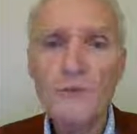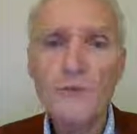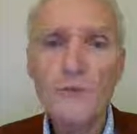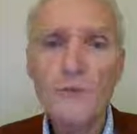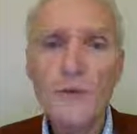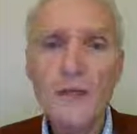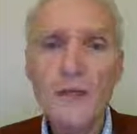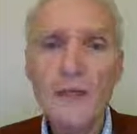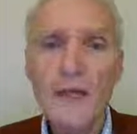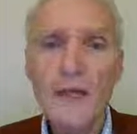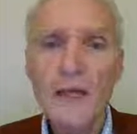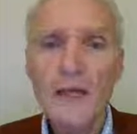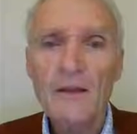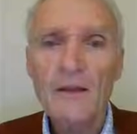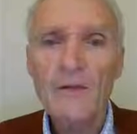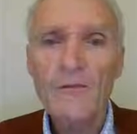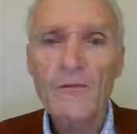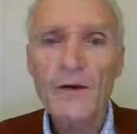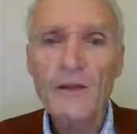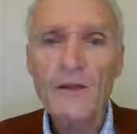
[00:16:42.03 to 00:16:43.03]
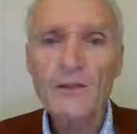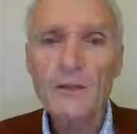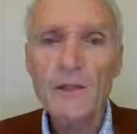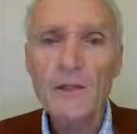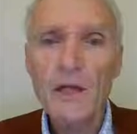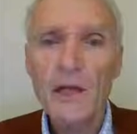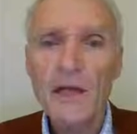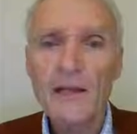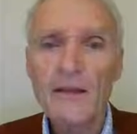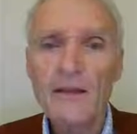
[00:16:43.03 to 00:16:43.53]
between the
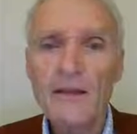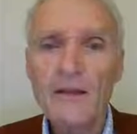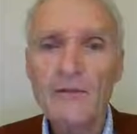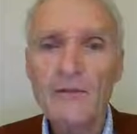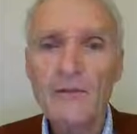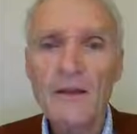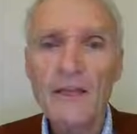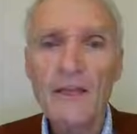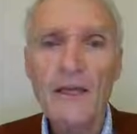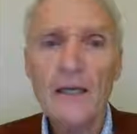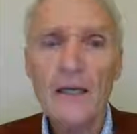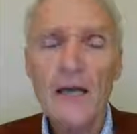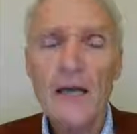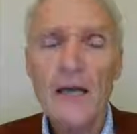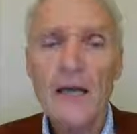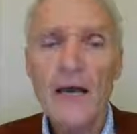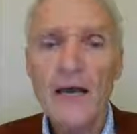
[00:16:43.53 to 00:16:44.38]
functional connectivity